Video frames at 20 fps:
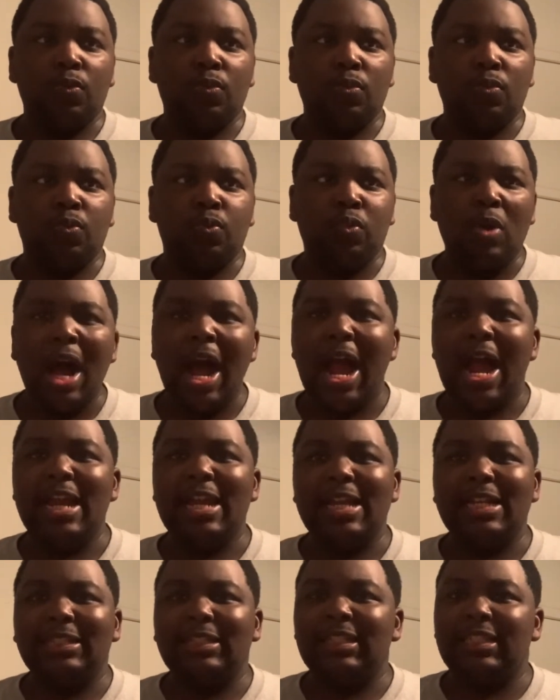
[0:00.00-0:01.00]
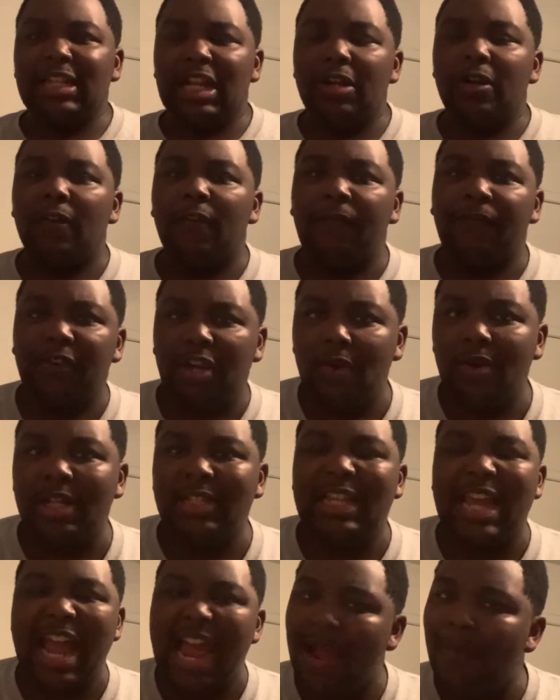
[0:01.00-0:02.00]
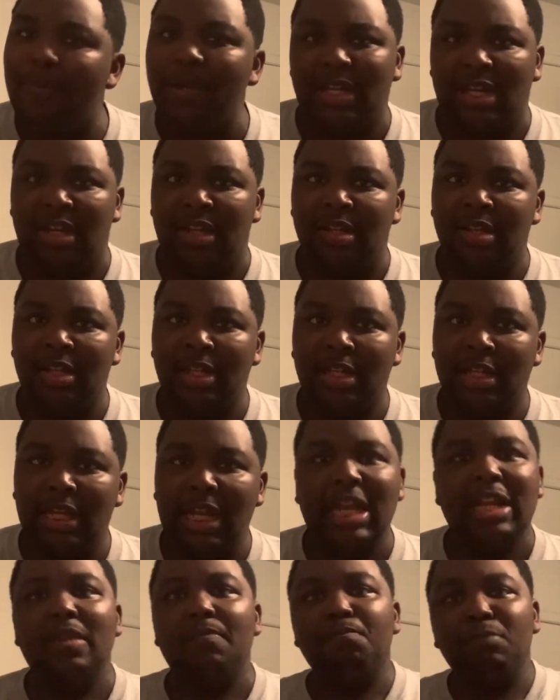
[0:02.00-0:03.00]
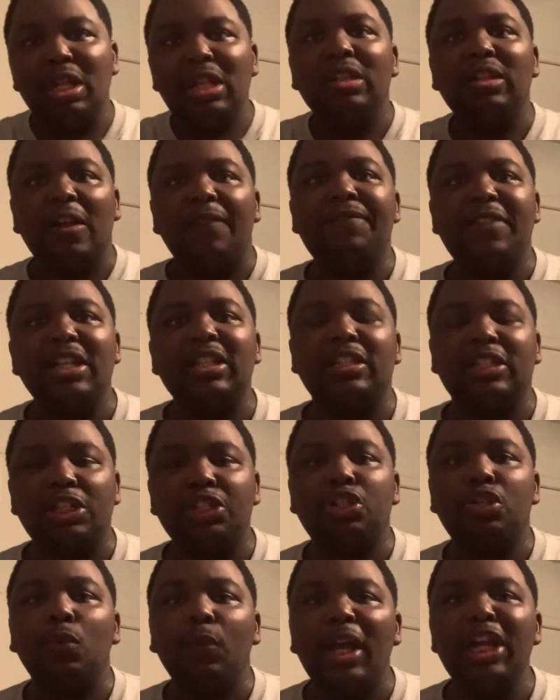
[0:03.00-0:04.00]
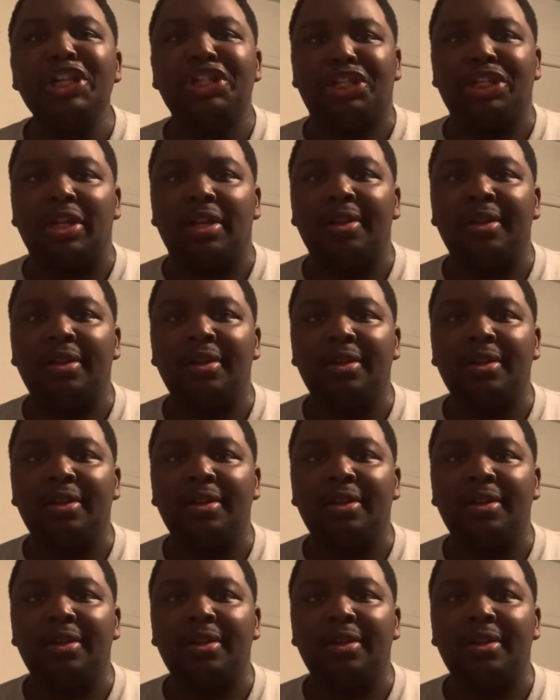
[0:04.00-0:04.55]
why is this interference happening in the middle of this situation?